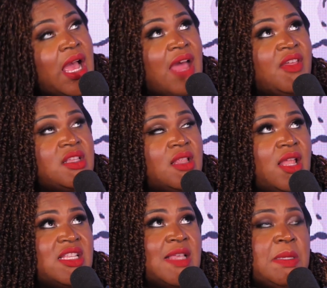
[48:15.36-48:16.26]
I think a lot
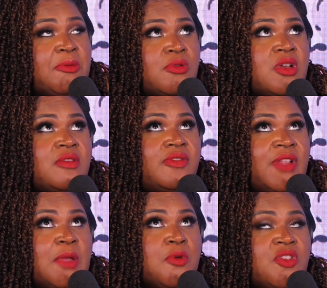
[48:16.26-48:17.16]
of times people will
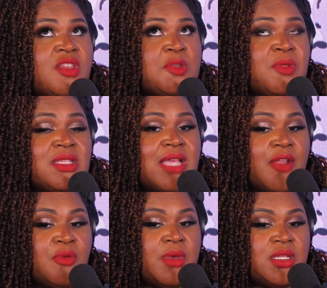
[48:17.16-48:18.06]
conflate worthiness with
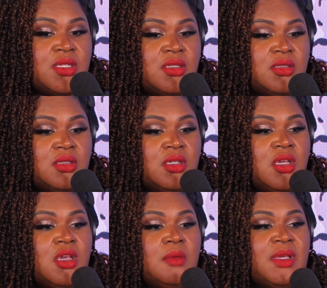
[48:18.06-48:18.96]
entitlement
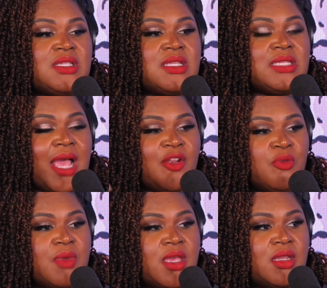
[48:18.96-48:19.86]
because
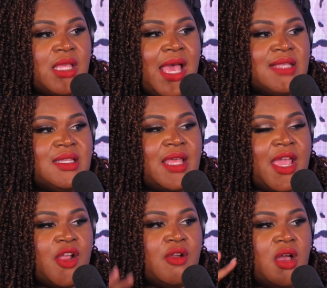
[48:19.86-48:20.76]
entitlement has an
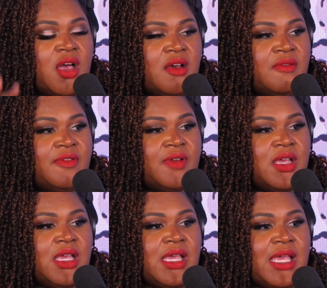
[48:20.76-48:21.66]
air of
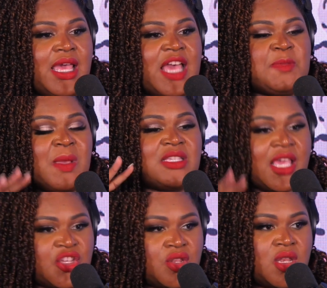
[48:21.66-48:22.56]

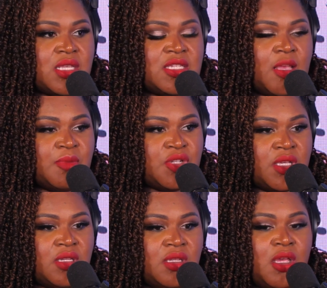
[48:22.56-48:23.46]
expectation and
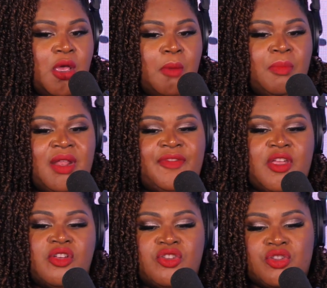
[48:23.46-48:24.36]
assumption. But if
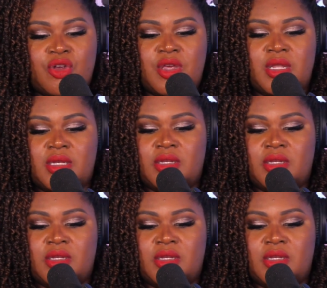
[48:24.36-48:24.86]
there are certain